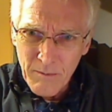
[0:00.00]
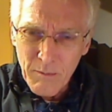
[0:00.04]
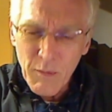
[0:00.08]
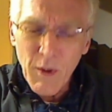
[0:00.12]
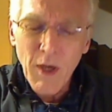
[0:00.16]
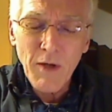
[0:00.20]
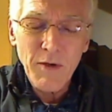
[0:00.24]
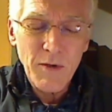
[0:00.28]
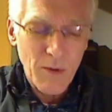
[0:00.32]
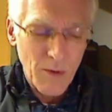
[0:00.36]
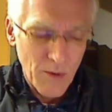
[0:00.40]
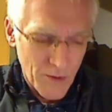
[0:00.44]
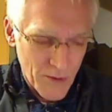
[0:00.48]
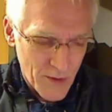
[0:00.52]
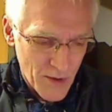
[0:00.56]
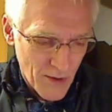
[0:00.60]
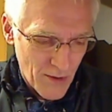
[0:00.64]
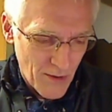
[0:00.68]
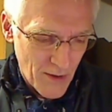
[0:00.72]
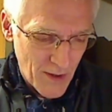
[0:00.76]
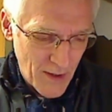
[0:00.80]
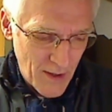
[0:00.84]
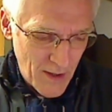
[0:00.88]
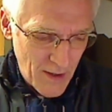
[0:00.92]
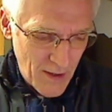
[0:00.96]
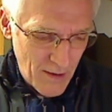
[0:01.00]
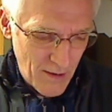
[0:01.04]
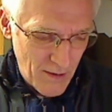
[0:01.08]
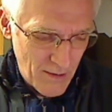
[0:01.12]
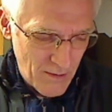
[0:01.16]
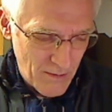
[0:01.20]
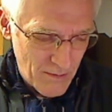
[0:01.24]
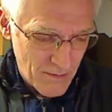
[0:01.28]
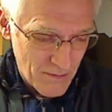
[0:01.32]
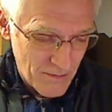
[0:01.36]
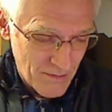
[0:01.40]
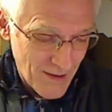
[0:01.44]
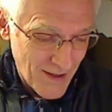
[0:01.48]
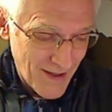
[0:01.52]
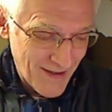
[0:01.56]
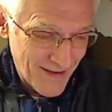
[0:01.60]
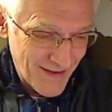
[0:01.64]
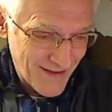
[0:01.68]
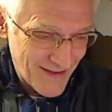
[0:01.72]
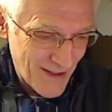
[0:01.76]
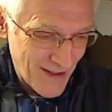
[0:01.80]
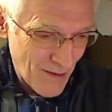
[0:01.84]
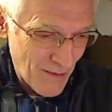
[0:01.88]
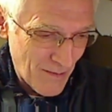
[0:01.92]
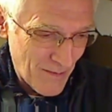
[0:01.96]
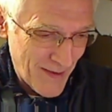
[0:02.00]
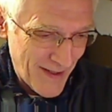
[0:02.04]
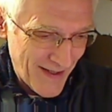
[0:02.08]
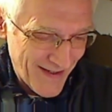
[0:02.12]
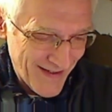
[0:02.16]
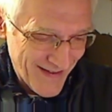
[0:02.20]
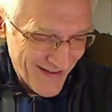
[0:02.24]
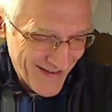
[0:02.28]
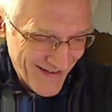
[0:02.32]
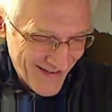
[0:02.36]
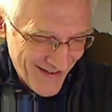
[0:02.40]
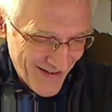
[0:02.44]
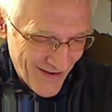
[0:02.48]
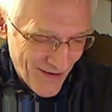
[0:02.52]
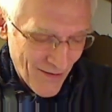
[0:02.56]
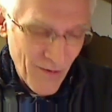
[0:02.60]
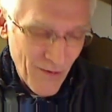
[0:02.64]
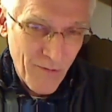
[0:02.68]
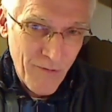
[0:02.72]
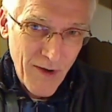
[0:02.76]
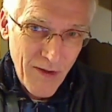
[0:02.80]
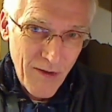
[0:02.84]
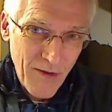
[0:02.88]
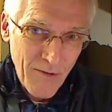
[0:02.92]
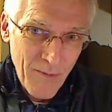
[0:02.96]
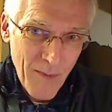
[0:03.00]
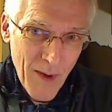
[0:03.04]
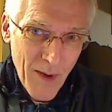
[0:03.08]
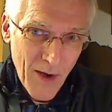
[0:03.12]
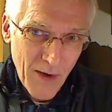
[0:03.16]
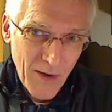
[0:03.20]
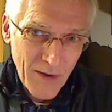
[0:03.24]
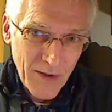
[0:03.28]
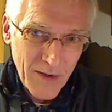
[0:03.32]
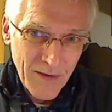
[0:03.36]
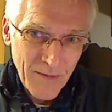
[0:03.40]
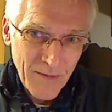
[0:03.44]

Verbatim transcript: Brussels on the yeah, 5th on the 5th of March.